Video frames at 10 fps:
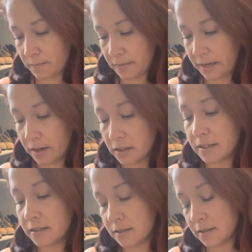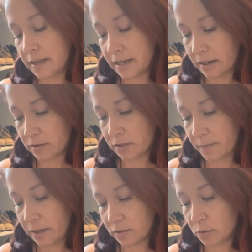Inheritance is standing out to
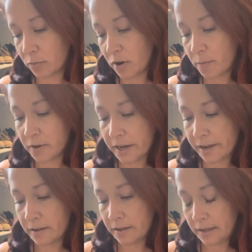me. Also property,